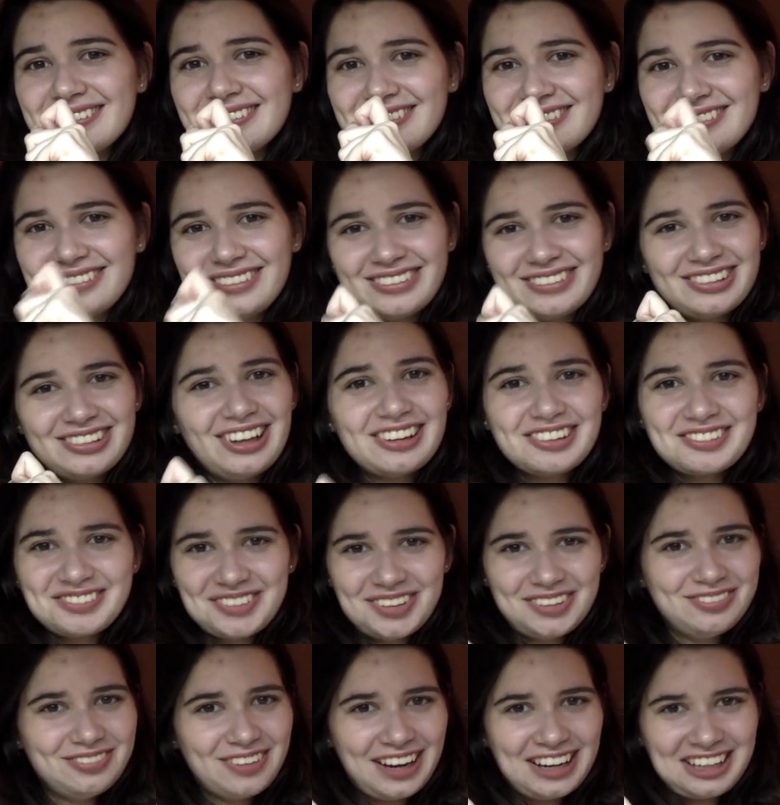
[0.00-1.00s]
we were all going
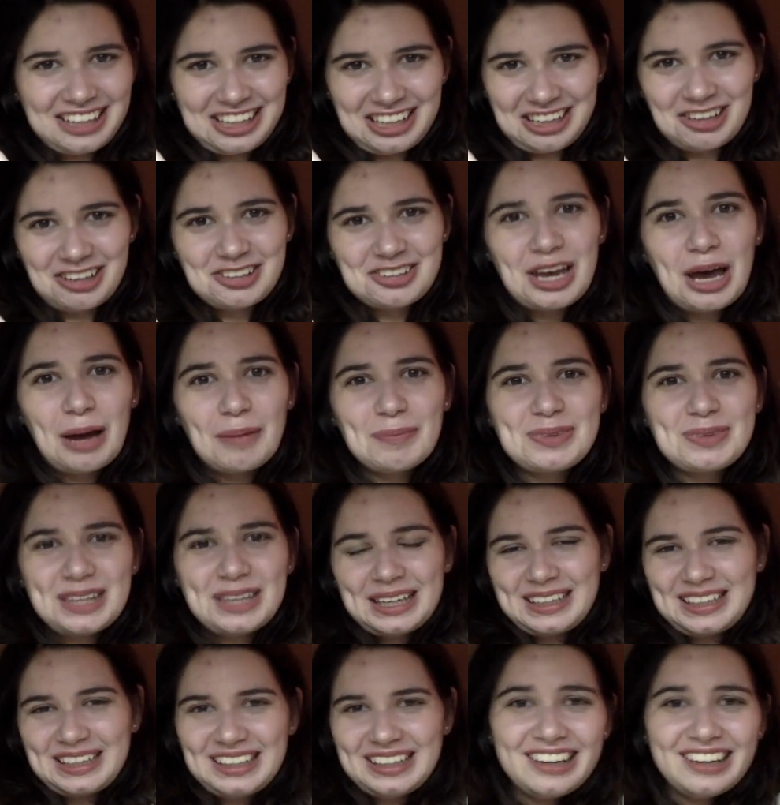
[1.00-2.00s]
to be fighting or
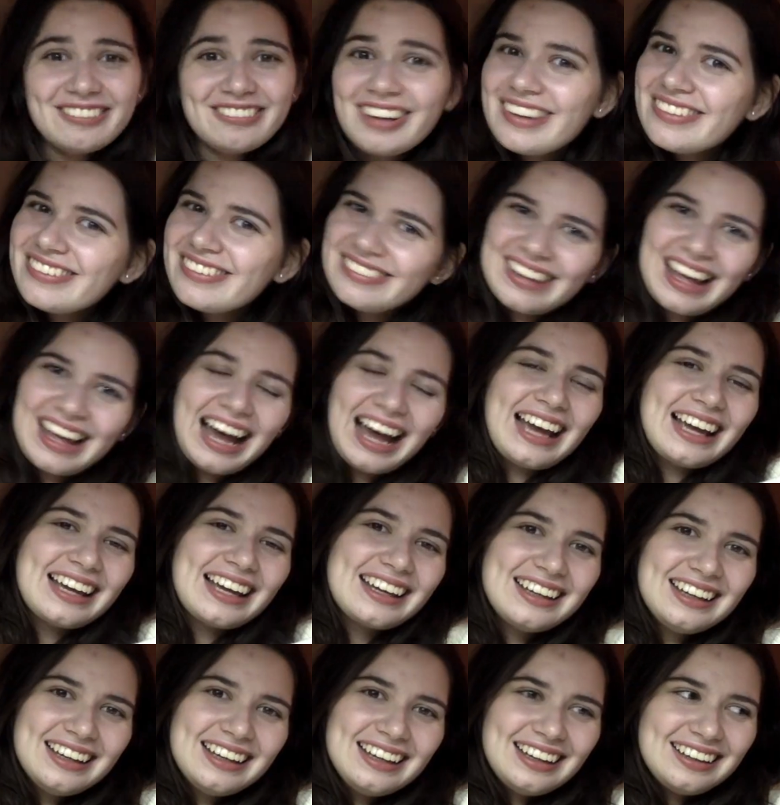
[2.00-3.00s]
something, and it wasn't
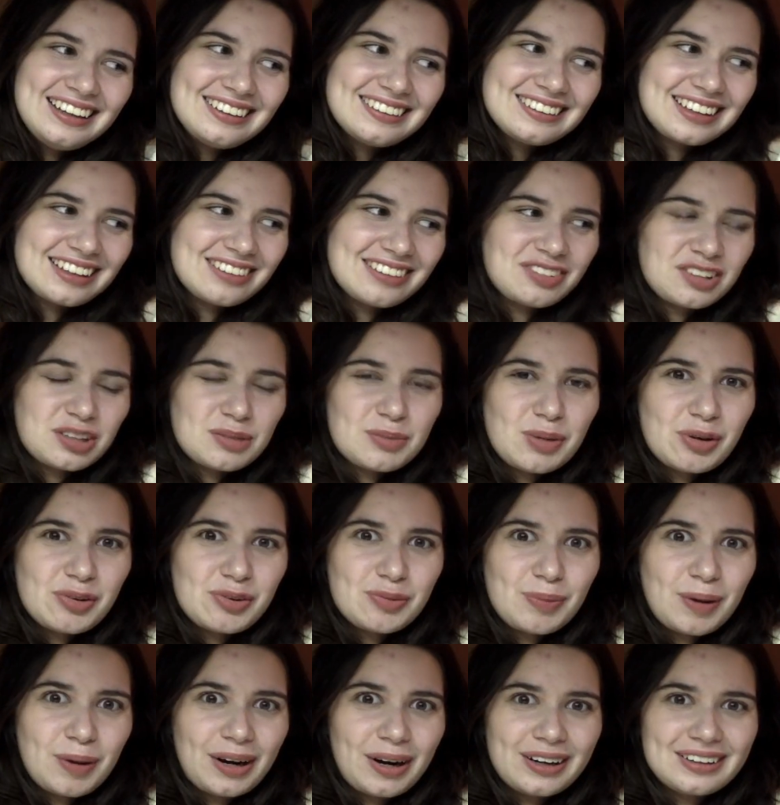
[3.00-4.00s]
that, like, for the
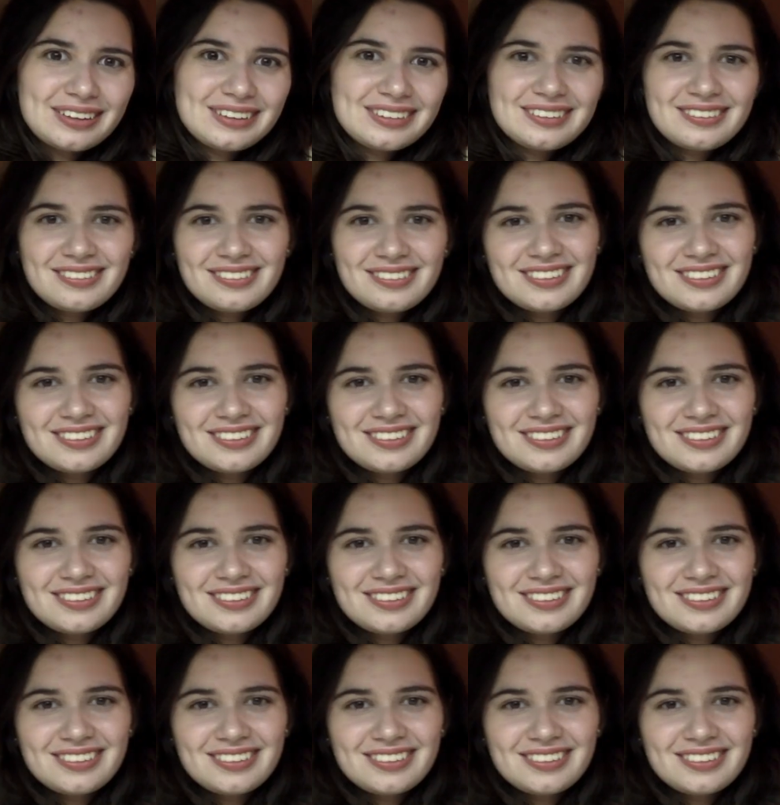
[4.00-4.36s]
most part.